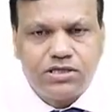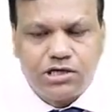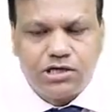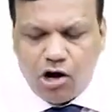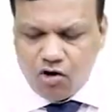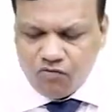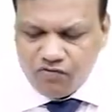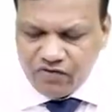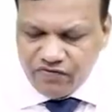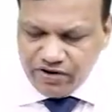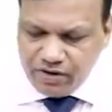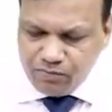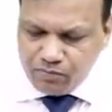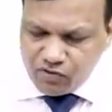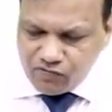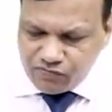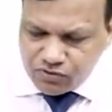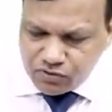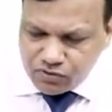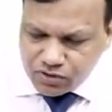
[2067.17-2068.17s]
now we will
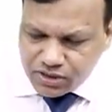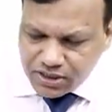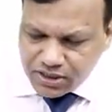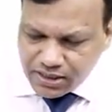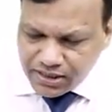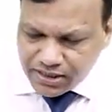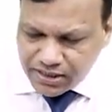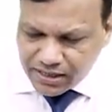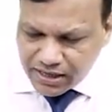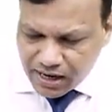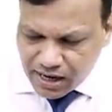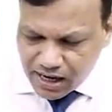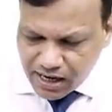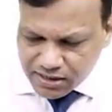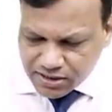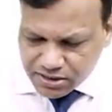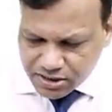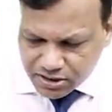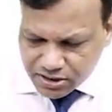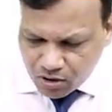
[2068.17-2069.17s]
move to the
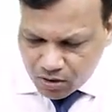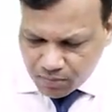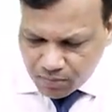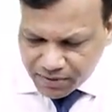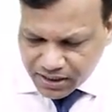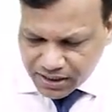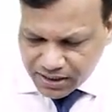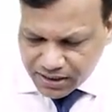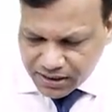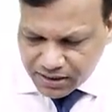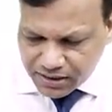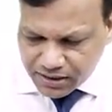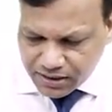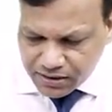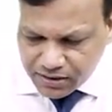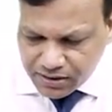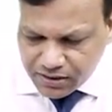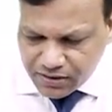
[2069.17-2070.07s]
last topic here,